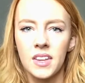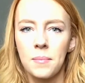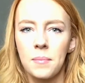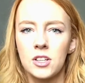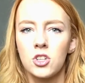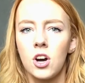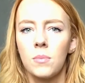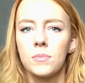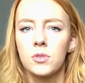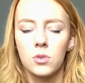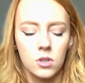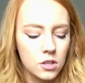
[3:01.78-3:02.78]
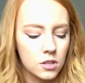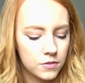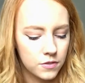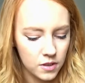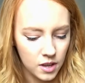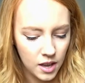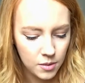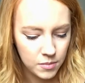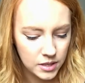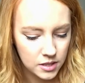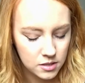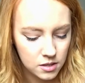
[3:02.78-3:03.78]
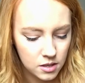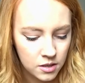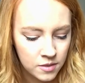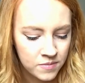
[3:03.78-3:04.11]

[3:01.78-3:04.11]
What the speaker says: my top sort of, how many is there?